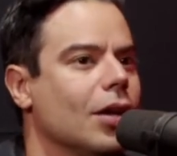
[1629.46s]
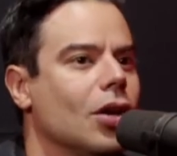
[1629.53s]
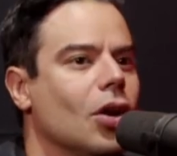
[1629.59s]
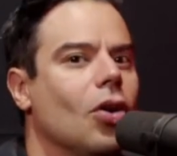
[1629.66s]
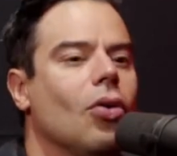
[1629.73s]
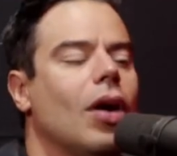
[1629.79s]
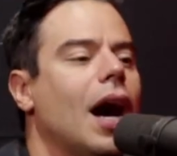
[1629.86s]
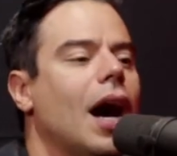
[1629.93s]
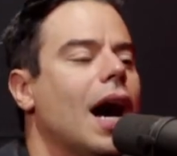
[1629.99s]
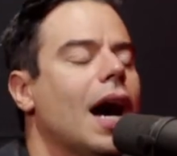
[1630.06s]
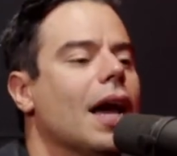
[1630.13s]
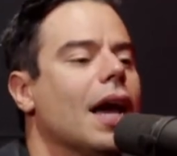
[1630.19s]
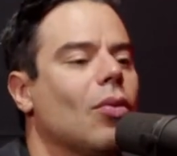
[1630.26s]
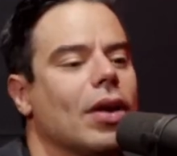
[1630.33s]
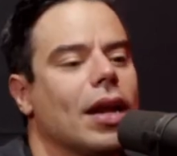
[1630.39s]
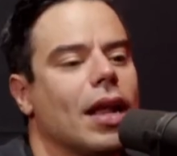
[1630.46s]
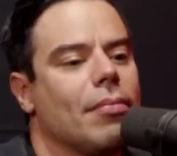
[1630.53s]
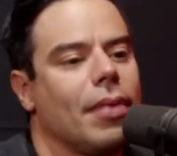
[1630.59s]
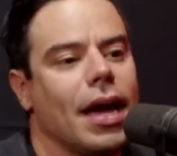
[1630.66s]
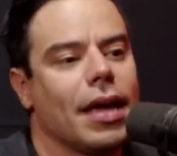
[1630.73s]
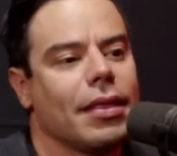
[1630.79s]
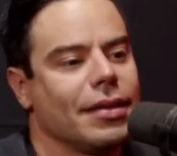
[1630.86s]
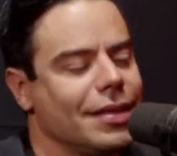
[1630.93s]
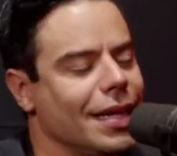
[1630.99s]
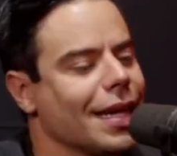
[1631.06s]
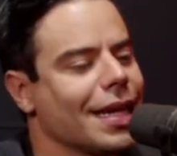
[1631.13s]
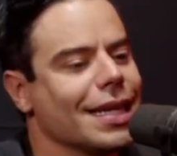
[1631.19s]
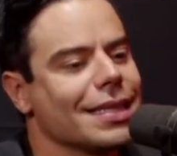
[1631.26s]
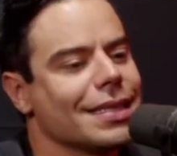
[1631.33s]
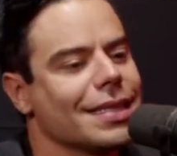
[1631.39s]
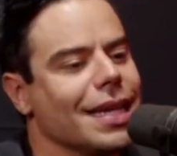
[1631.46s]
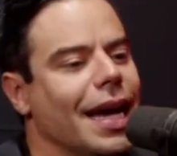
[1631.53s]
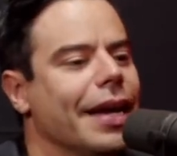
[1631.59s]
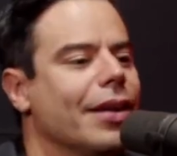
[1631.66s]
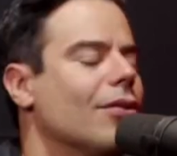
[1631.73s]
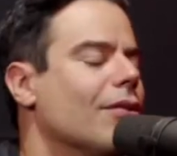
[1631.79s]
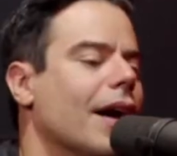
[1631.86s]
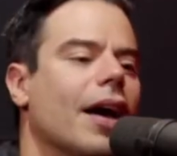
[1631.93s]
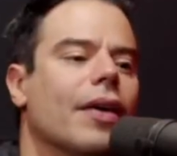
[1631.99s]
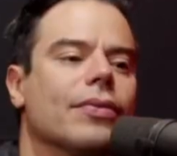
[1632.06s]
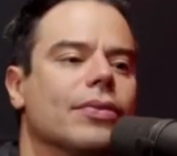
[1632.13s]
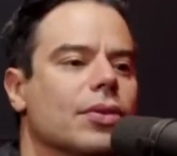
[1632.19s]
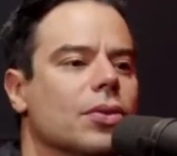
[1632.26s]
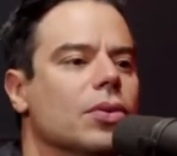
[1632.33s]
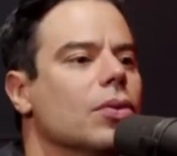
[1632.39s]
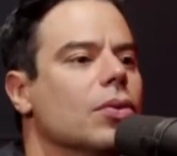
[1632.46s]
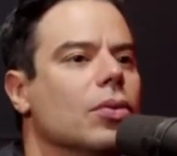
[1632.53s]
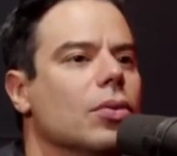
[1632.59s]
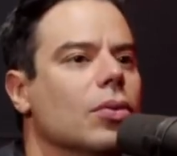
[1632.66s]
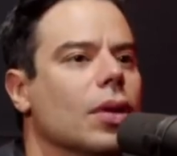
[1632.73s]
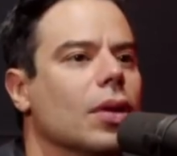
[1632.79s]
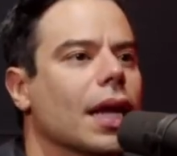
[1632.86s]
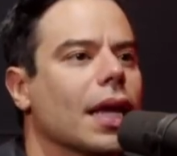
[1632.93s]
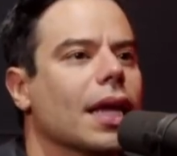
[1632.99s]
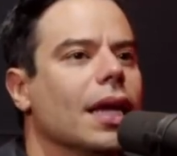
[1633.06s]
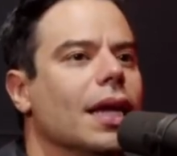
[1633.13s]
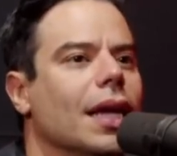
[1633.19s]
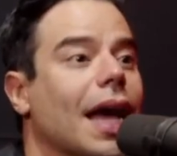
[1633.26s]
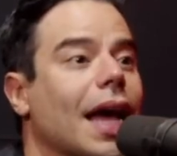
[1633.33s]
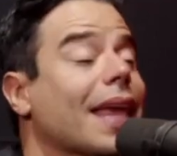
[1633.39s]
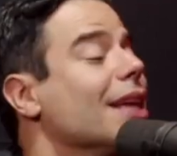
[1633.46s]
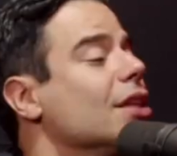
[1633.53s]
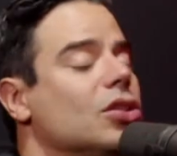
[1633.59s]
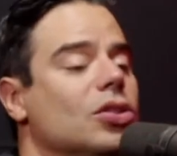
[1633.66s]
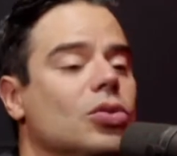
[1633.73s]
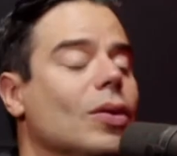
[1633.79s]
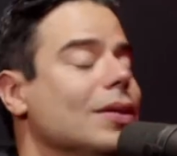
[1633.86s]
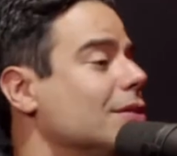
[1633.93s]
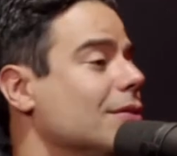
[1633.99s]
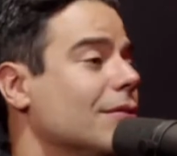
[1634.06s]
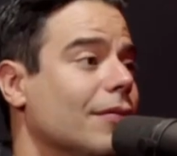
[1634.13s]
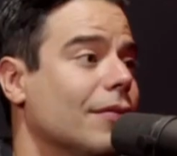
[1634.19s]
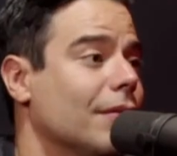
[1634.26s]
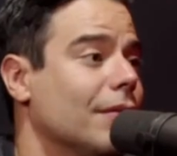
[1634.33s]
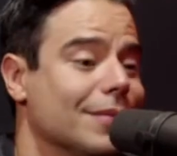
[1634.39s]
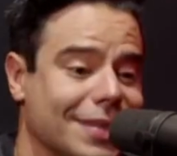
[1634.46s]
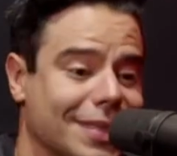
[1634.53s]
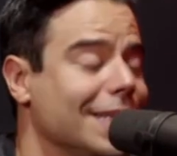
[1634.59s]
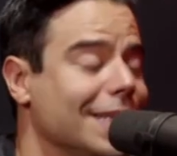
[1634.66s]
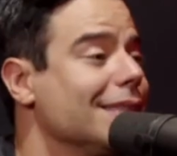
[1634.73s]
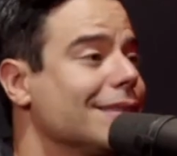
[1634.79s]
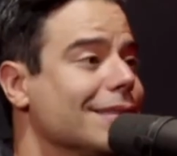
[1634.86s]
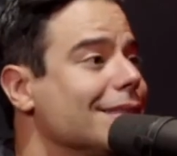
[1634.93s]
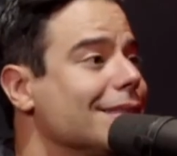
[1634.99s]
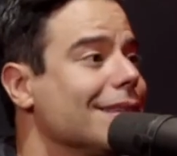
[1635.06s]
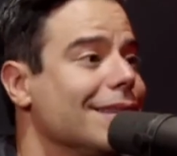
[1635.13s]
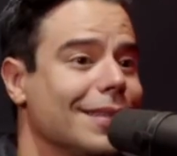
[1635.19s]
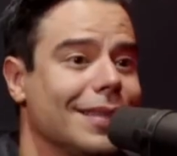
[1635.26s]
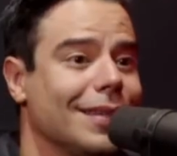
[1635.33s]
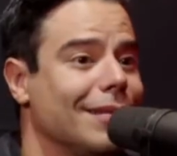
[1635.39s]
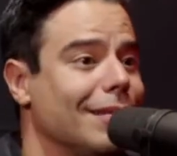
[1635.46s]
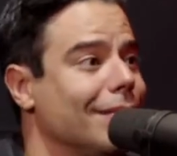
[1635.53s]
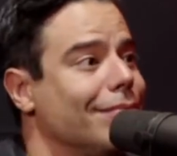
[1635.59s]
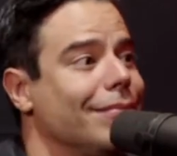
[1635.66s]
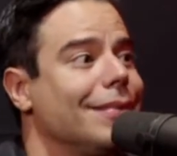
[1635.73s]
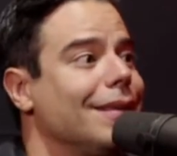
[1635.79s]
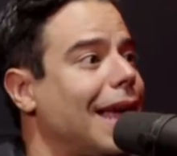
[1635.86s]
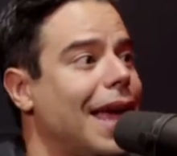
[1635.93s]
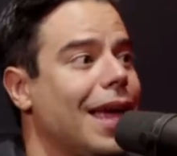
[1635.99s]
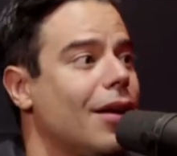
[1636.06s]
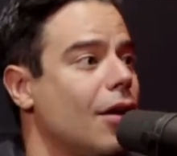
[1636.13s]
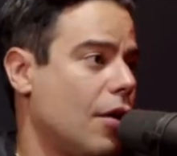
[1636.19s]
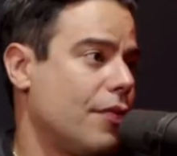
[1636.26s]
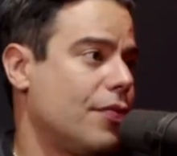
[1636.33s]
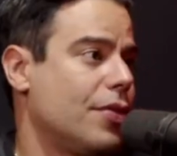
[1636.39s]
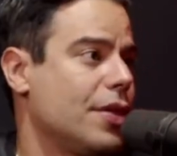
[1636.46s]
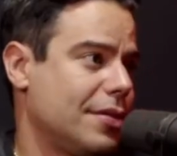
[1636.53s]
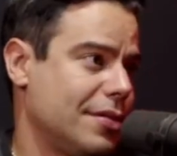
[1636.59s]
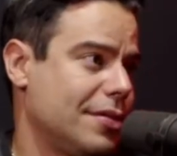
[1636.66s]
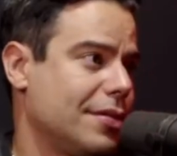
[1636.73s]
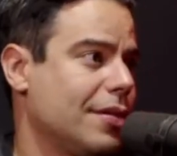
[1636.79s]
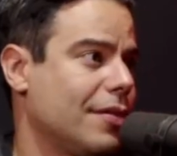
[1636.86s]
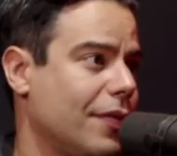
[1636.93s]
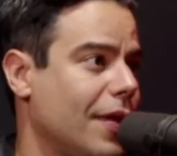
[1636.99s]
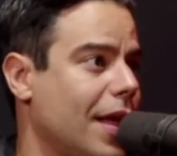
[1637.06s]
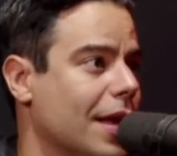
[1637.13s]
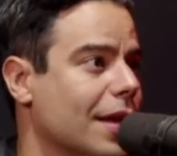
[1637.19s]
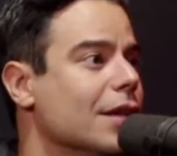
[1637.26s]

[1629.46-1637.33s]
You know, when I buy the tickets, I don't have to I can switch seats until the day of the flight.